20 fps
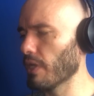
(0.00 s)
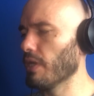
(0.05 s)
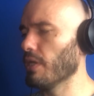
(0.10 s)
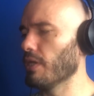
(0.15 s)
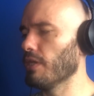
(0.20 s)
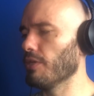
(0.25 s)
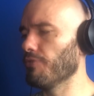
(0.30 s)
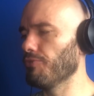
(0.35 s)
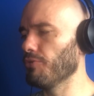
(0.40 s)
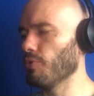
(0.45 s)

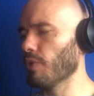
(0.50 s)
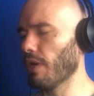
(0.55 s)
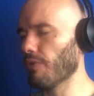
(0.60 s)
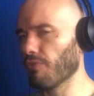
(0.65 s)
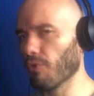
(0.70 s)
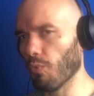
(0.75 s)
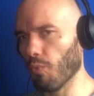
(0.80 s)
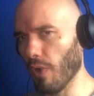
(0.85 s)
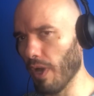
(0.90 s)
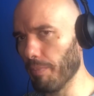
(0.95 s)
If you have a
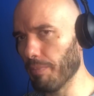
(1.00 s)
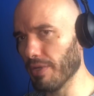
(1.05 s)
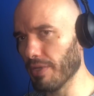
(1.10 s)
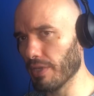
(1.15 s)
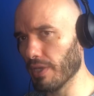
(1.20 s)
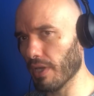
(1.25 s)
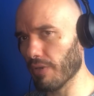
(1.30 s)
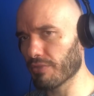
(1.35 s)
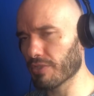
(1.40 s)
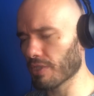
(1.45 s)
weapon
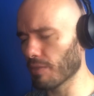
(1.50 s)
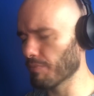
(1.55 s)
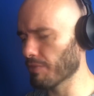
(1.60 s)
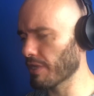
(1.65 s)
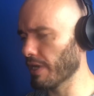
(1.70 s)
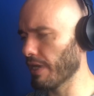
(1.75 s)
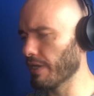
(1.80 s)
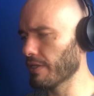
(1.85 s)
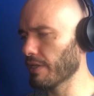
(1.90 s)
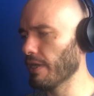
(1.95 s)
of some
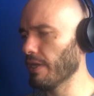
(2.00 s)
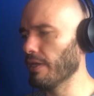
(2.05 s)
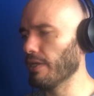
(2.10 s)
kind,